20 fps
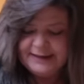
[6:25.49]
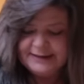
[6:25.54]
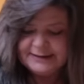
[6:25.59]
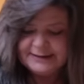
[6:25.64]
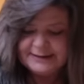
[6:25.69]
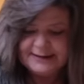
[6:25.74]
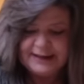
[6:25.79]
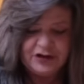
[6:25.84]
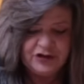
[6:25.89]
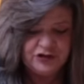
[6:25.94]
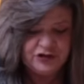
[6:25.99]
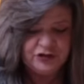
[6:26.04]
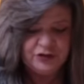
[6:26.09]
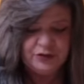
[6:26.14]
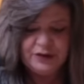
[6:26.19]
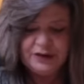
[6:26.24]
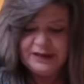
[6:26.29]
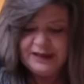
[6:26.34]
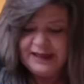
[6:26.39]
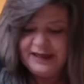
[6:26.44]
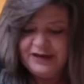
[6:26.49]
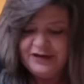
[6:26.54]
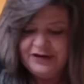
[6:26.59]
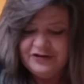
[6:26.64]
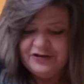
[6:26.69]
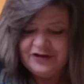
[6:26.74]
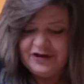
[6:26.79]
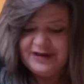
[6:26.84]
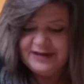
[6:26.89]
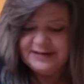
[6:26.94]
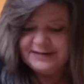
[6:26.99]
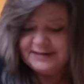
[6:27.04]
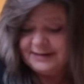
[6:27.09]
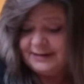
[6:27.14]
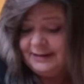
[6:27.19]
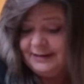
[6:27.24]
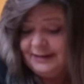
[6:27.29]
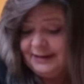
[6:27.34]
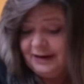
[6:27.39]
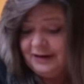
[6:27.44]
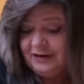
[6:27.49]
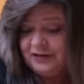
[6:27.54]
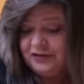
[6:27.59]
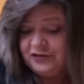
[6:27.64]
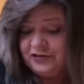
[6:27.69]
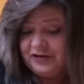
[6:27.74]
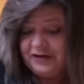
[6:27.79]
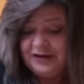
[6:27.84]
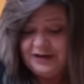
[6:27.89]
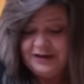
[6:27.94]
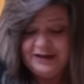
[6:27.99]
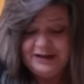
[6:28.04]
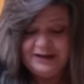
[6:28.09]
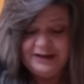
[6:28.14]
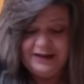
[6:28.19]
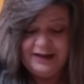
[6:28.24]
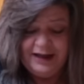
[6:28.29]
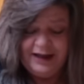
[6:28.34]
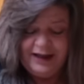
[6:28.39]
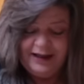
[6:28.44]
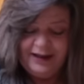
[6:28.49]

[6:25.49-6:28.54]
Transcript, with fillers: sexual energy, seduction.